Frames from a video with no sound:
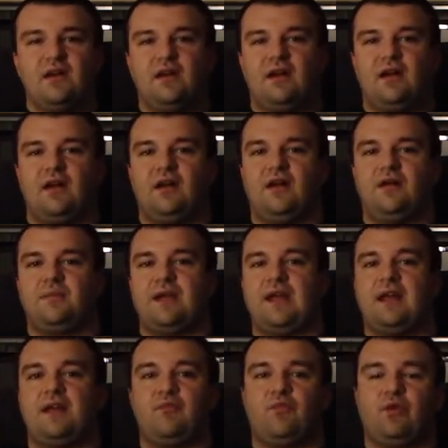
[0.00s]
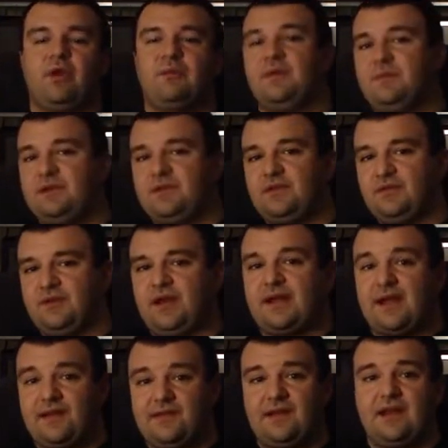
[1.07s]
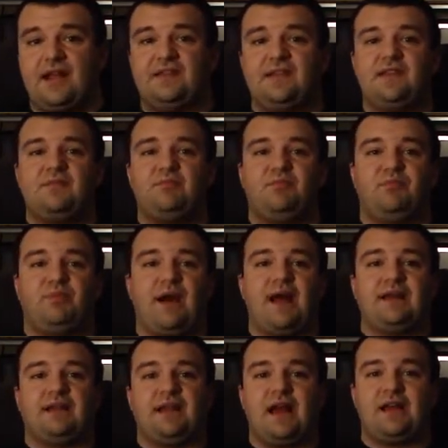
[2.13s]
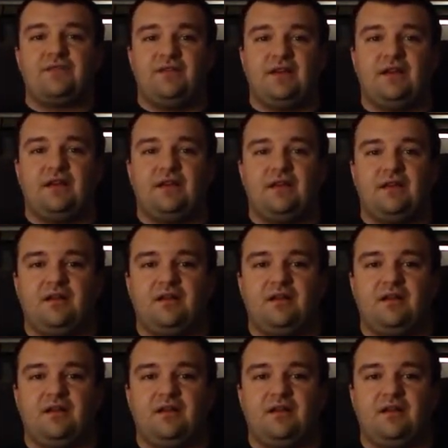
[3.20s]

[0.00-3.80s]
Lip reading: And what I'm going to be doing, like I said, I did buy a lot of it.